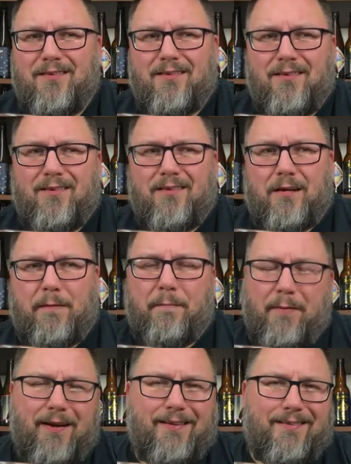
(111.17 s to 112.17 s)
I mean
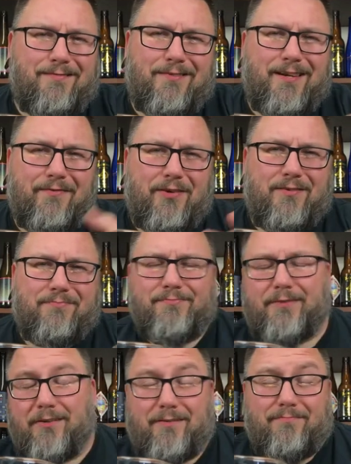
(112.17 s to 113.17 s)
bunnies, whatever,
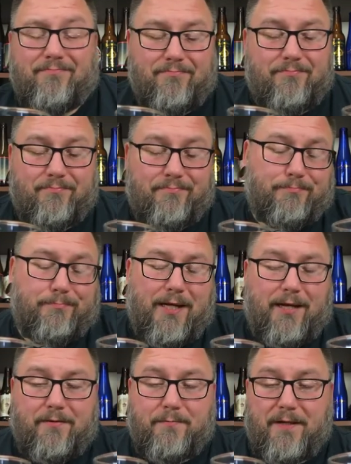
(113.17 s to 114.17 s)
but
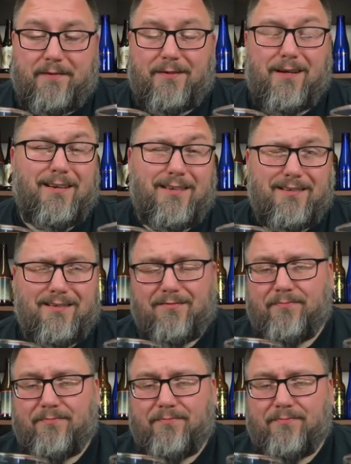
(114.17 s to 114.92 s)
bunnies, but dogs,